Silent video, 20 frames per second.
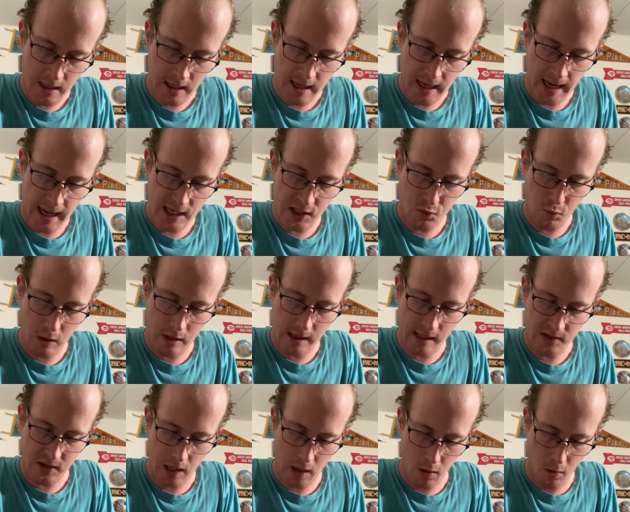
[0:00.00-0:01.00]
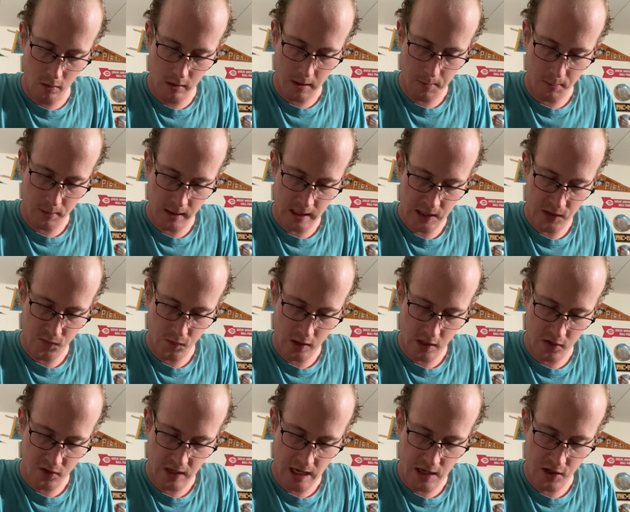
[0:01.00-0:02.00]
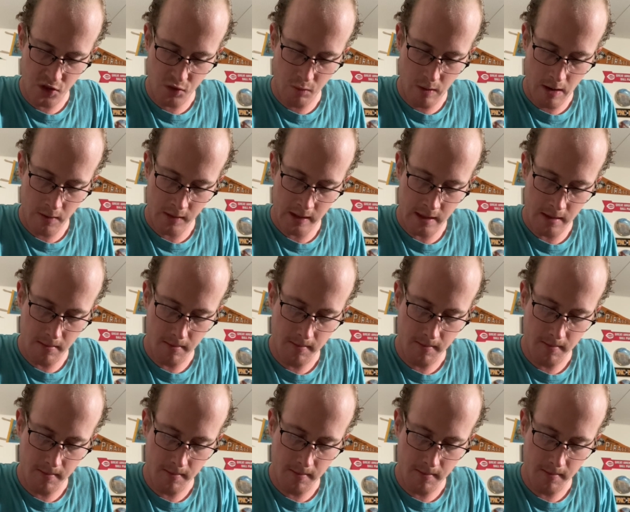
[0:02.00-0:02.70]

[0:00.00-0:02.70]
as well as a holy place for the sanctuary.